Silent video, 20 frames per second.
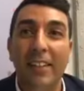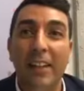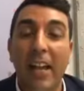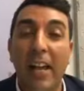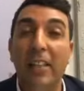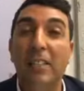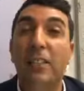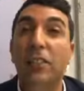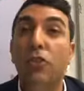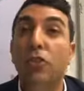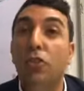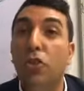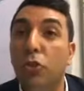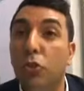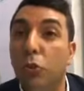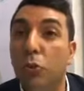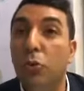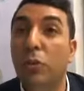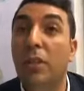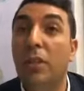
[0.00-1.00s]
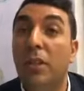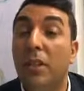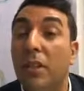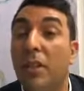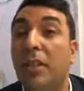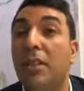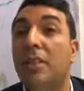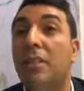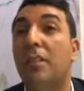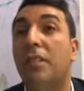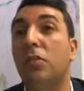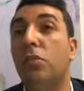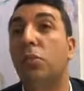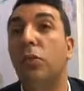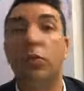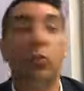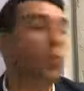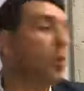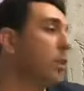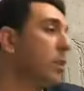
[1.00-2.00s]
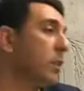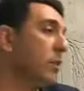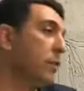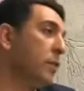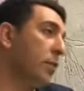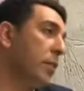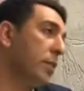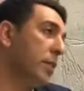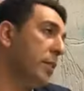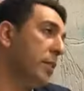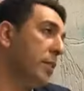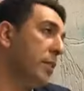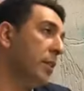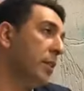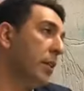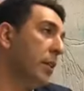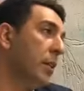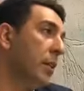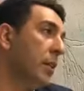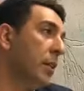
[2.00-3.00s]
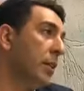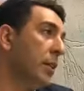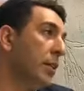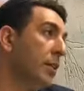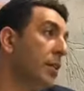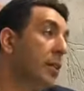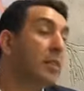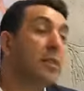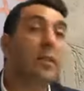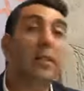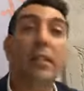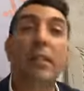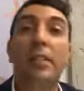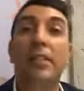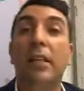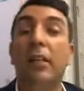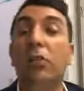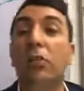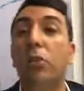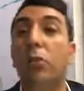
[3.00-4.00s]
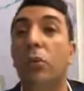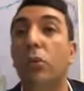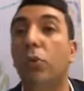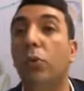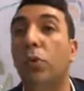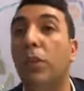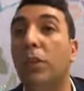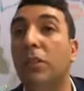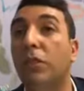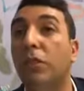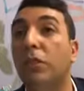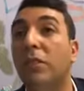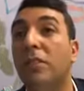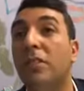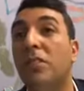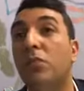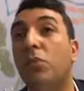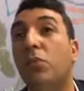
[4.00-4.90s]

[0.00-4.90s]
As a Jew, this is what works for us. This does not only what works for us, is